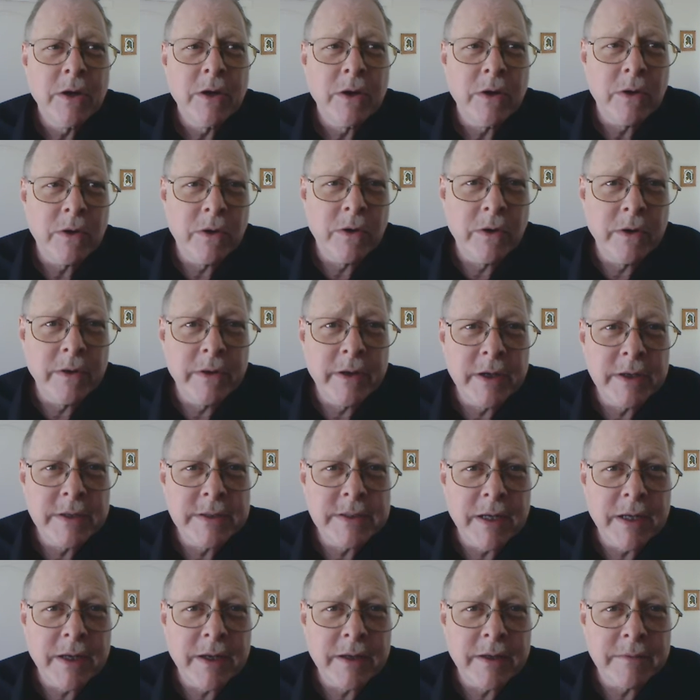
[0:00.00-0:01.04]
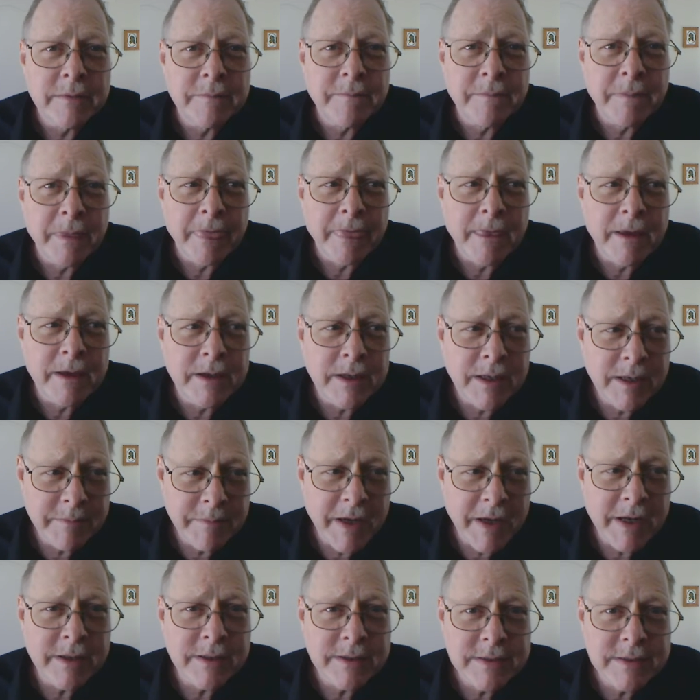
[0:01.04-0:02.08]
or there's an email